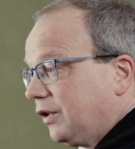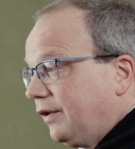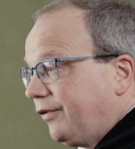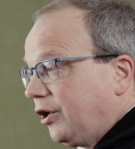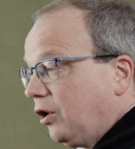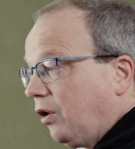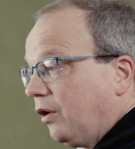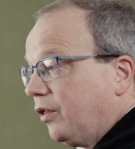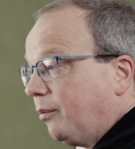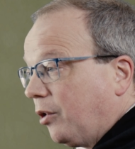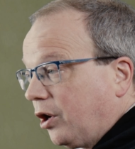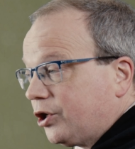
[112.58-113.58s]
living on
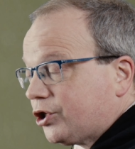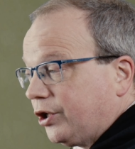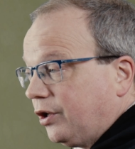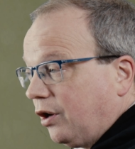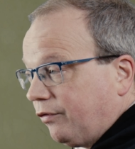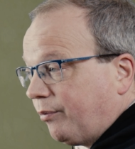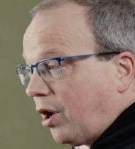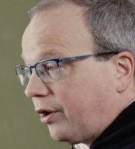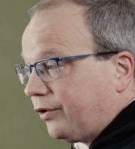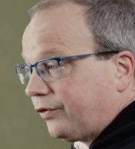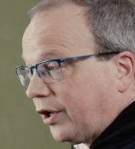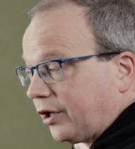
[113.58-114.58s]
the margin of
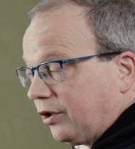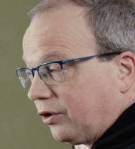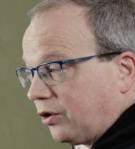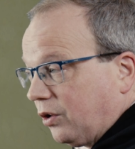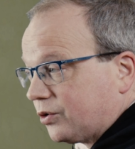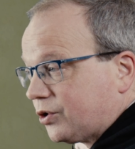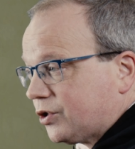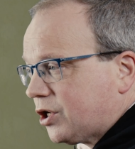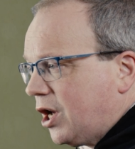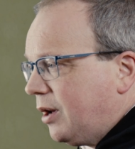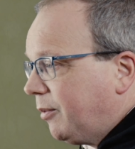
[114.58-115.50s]
modern secular cultures,